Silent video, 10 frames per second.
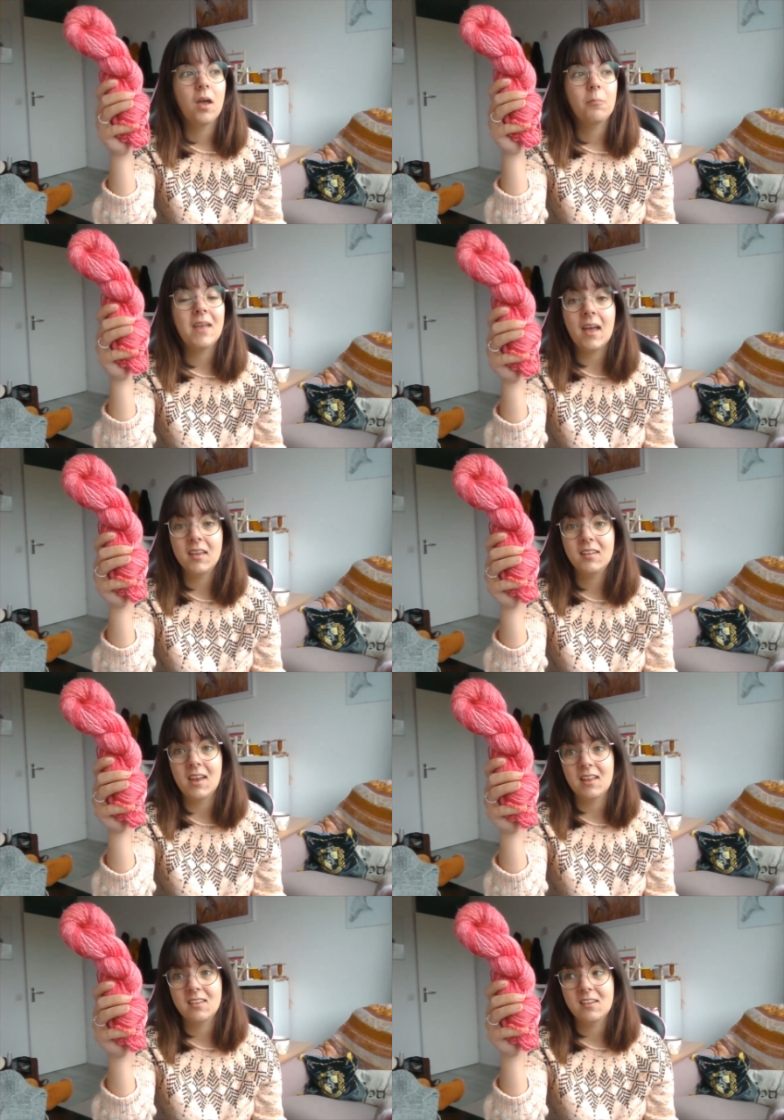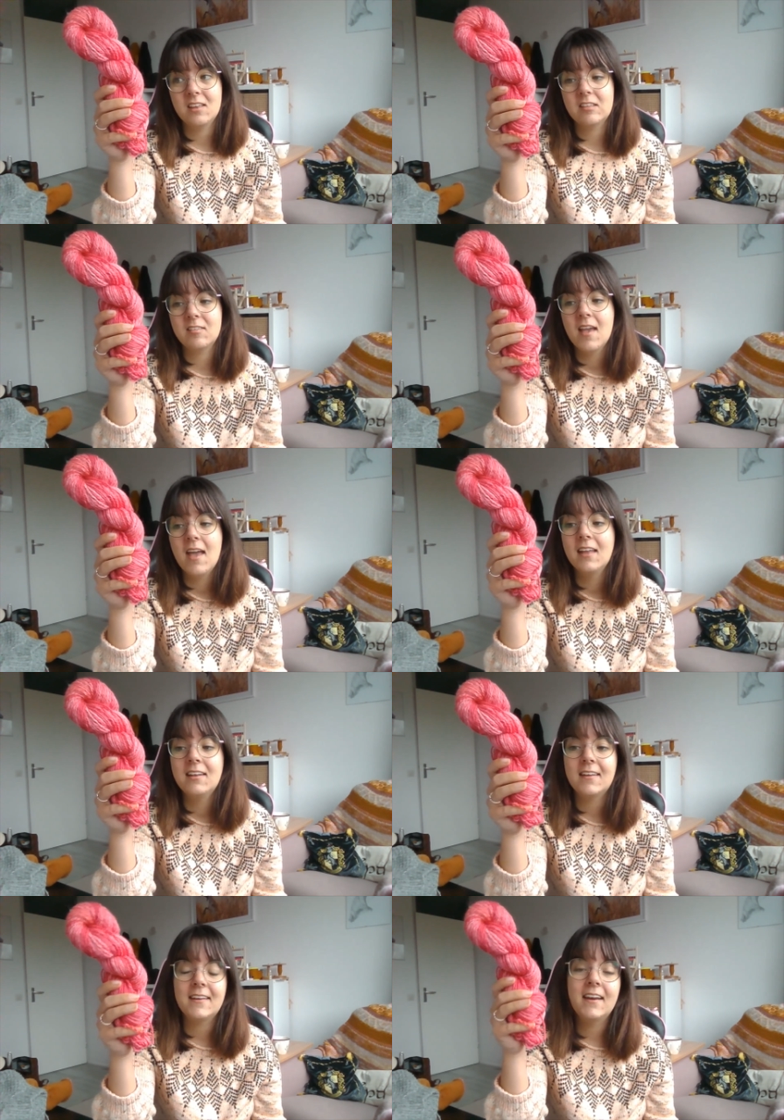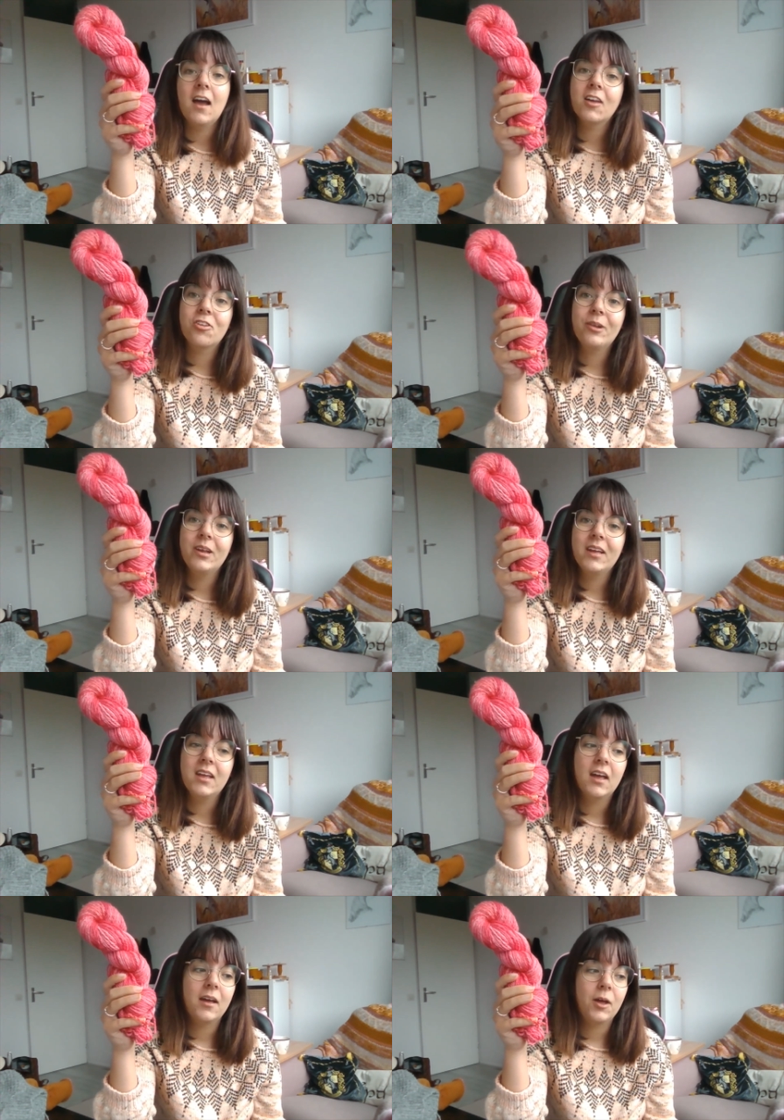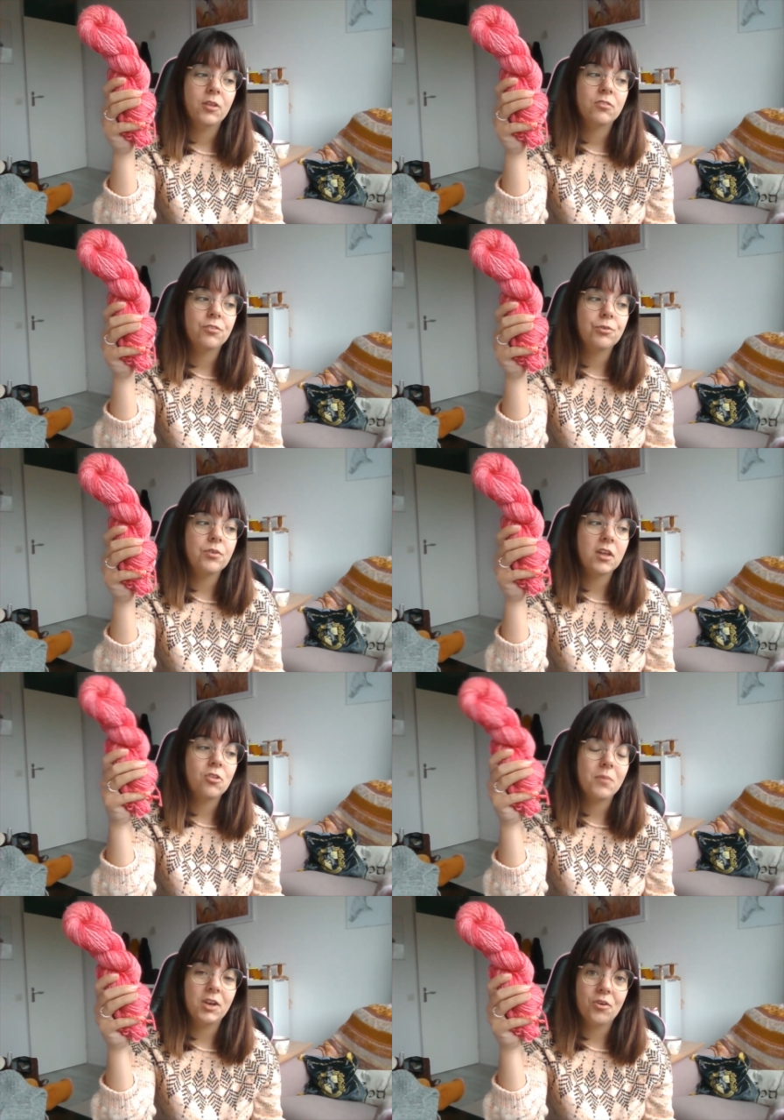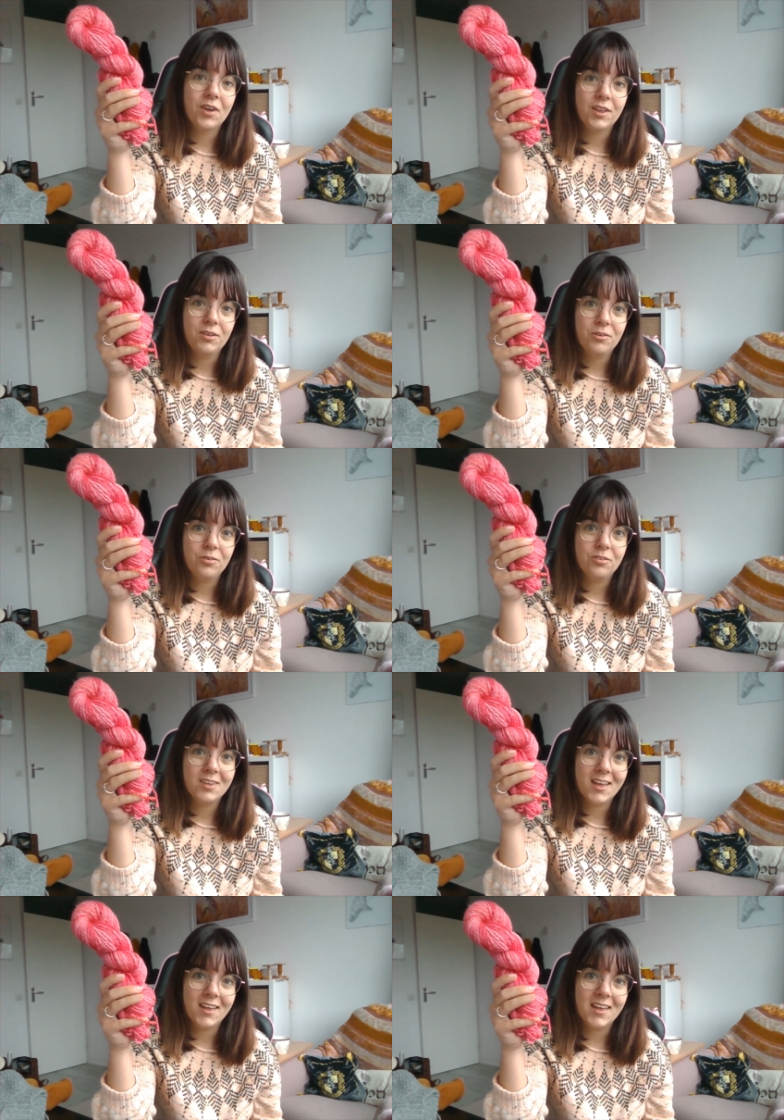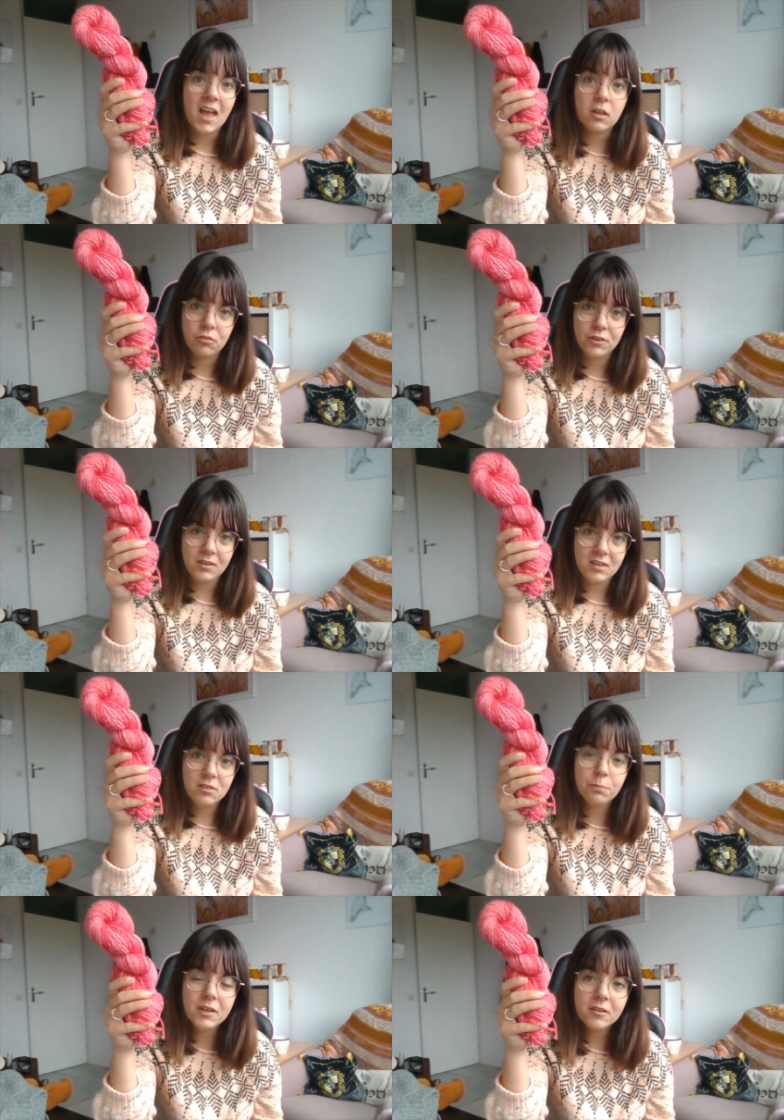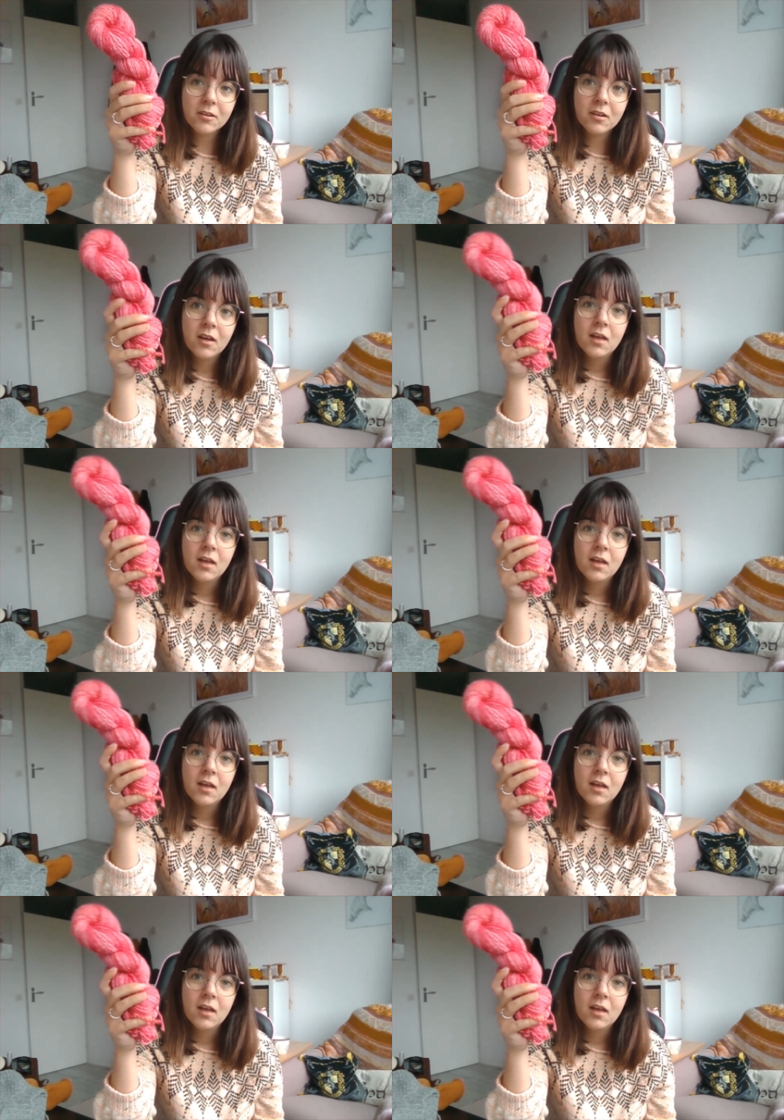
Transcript: behind that is that I actually, so as you may know, I use a Ashford e-spinner,